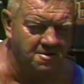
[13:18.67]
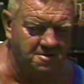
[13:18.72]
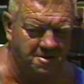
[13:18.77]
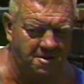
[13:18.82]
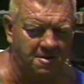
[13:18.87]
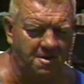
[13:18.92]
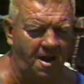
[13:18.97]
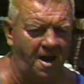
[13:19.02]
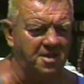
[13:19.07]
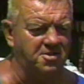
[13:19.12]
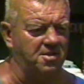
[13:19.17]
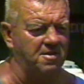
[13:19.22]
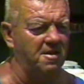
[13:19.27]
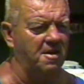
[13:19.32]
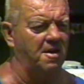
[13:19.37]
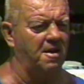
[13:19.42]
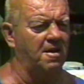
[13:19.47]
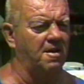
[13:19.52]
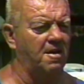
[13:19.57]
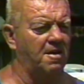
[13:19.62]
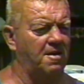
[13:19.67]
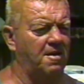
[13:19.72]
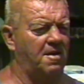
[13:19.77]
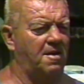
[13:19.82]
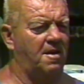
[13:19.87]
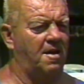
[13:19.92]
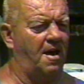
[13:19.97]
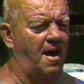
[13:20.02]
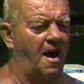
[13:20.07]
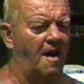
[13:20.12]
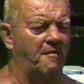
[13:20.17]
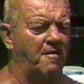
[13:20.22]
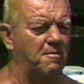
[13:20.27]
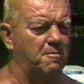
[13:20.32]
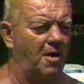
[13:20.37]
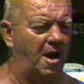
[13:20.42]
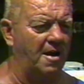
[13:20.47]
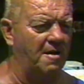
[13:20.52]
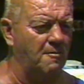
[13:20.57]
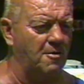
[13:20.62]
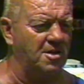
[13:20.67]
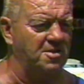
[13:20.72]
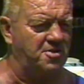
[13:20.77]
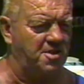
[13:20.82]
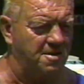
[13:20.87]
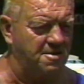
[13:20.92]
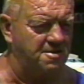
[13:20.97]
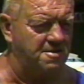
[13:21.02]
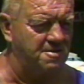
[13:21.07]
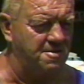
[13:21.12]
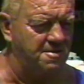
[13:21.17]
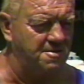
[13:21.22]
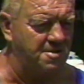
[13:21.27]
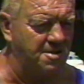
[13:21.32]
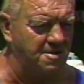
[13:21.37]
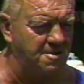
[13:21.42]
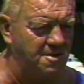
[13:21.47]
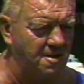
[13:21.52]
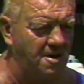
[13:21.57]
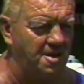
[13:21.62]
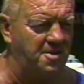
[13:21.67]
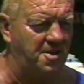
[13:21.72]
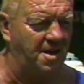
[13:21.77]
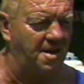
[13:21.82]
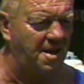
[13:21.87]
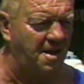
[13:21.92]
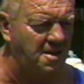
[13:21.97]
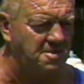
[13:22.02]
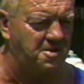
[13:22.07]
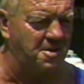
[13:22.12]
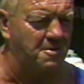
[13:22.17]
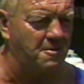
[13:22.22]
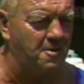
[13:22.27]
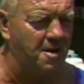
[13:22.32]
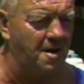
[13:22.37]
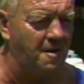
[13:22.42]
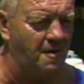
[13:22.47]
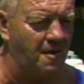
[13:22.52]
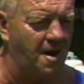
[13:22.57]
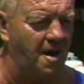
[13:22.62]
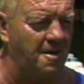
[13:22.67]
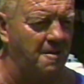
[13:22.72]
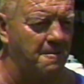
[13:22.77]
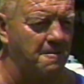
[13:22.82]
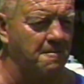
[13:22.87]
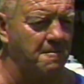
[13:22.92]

So naturally, everybody wants to do it the easy way, right?